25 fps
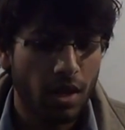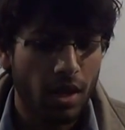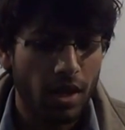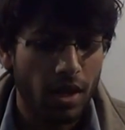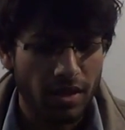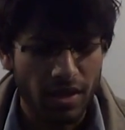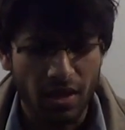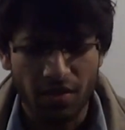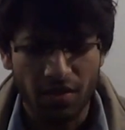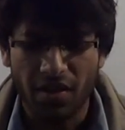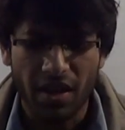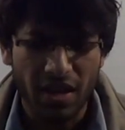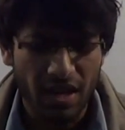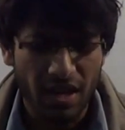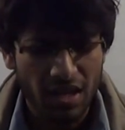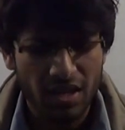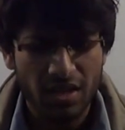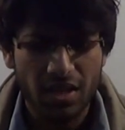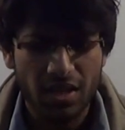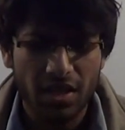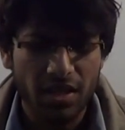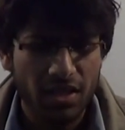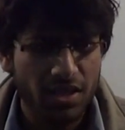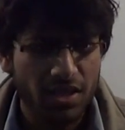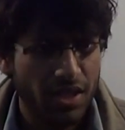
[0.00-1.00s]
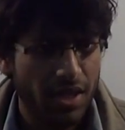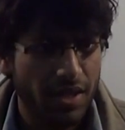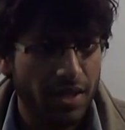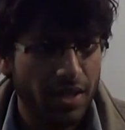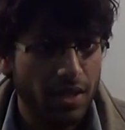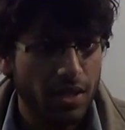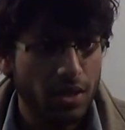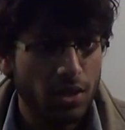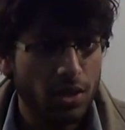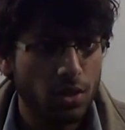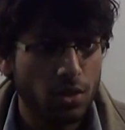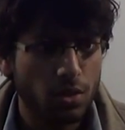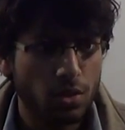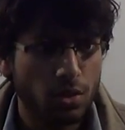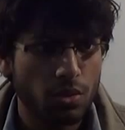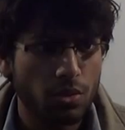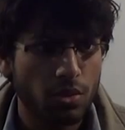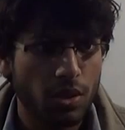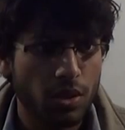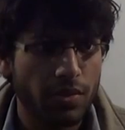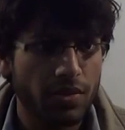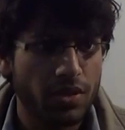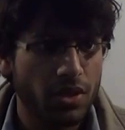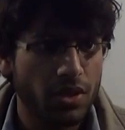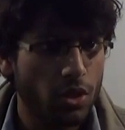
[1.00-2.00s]
And then finally they decided
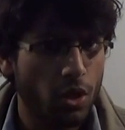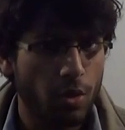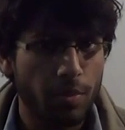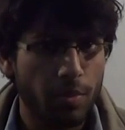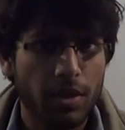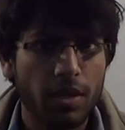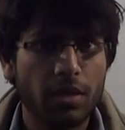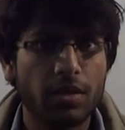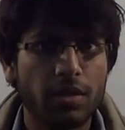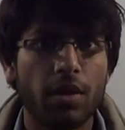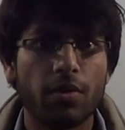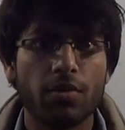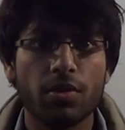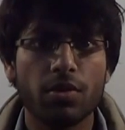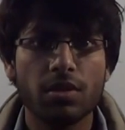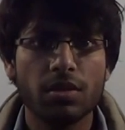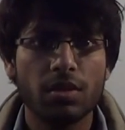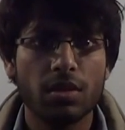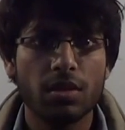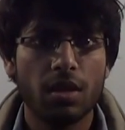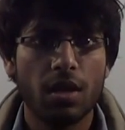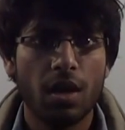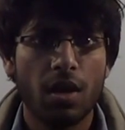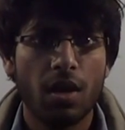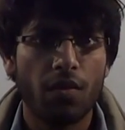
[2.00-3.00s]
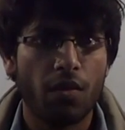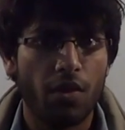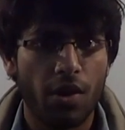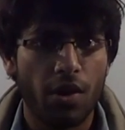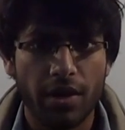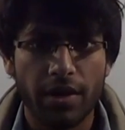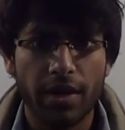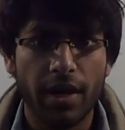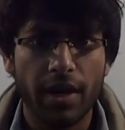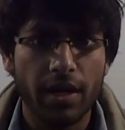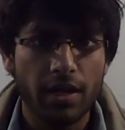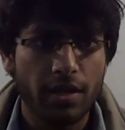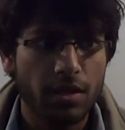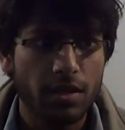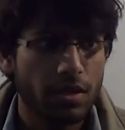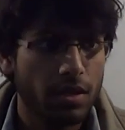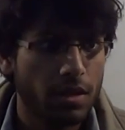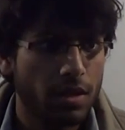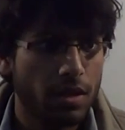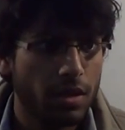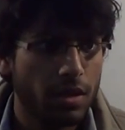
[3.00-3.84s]
to give us a topic that was foreign direct